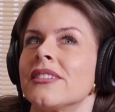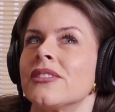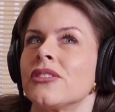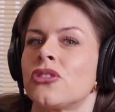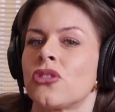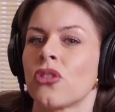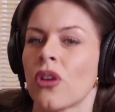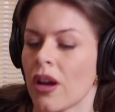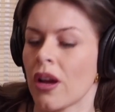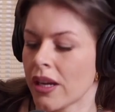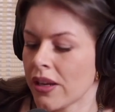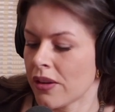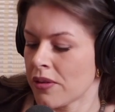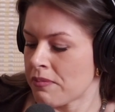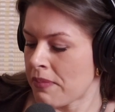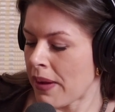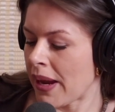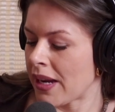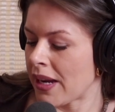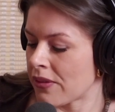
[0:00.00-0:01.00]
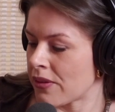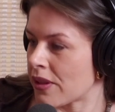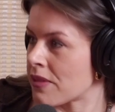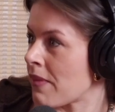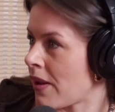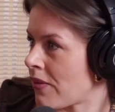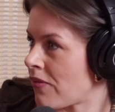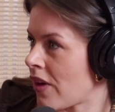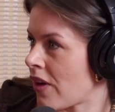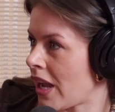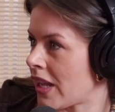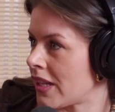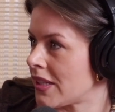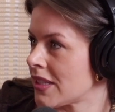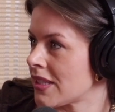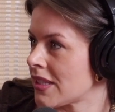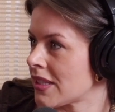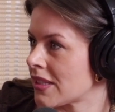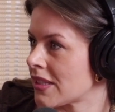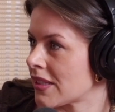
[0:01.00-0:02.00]
drawing and painting with my
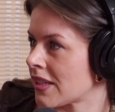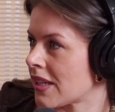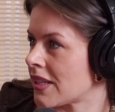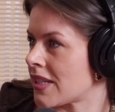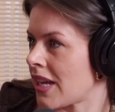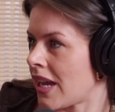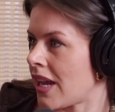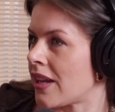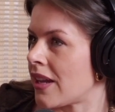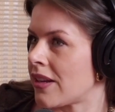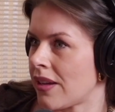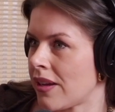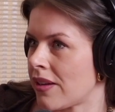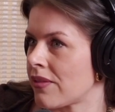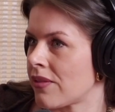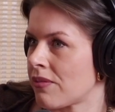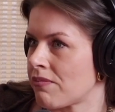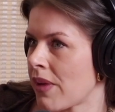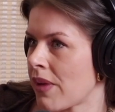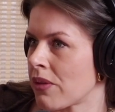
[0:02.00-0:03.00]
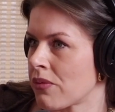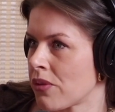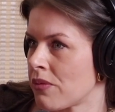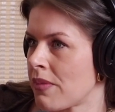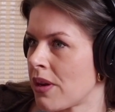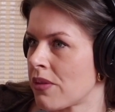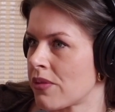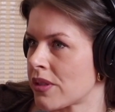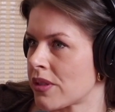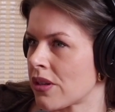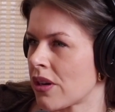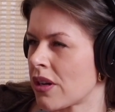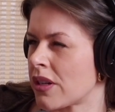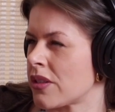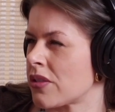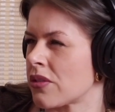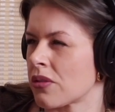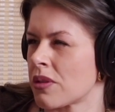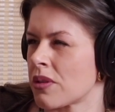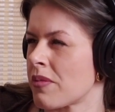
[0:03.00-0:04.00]
friends because my roommate was an
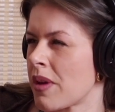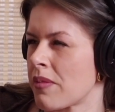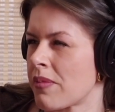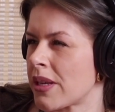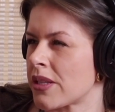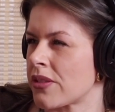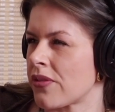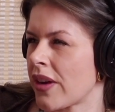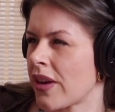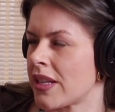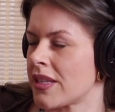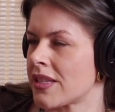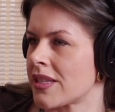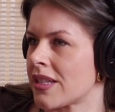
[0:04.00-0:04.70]
artist or one of my best friends.